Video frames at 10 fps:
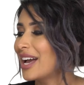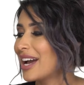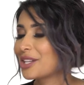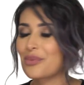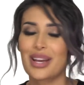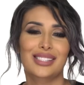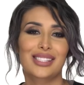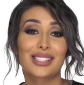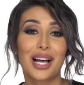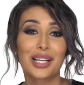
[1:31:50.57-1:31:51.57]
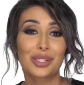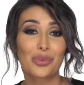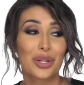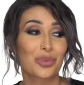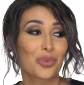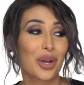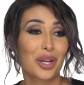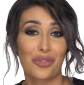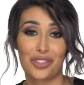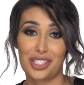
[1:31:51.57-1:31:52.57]
Anyways, this class went
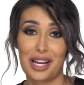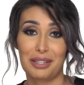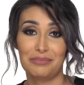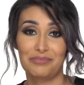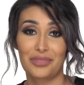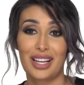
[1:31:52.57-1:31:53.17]
way over time.